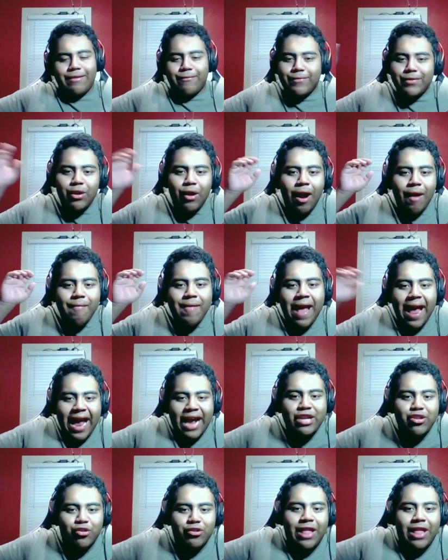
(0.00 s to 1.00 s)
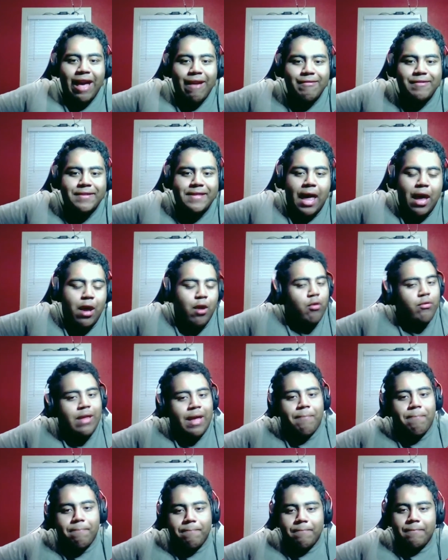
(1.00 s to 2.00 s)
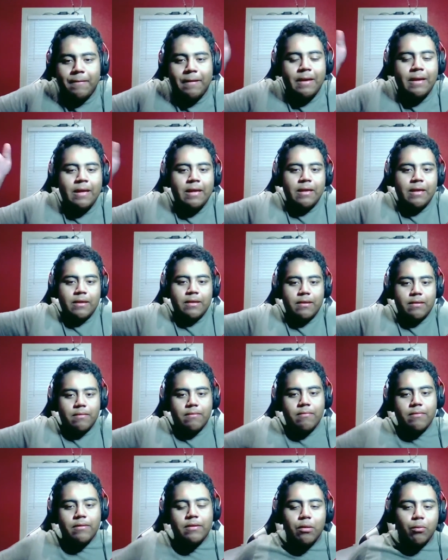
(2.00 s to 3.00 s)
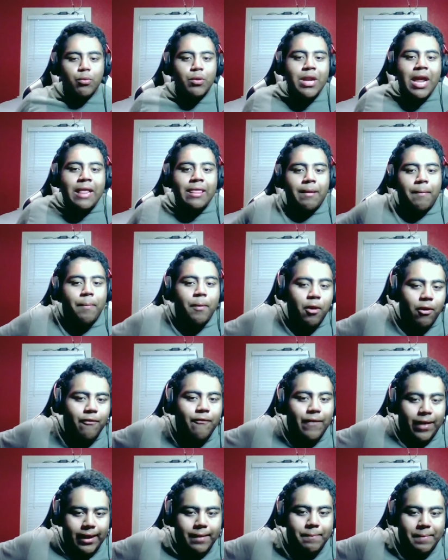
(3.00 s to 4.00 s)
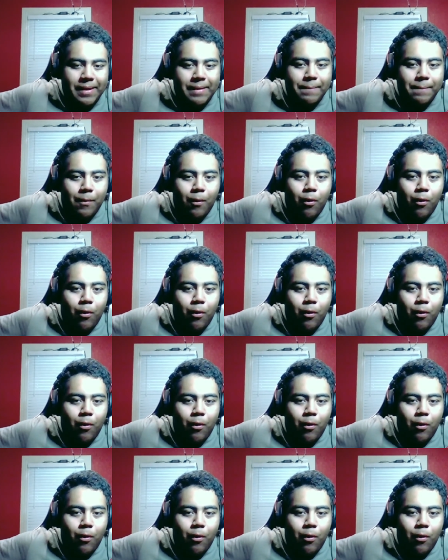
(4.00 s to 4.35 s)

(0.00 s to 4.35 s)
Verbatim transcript: We don't have that extra lifestyle. That we're not the perfect people.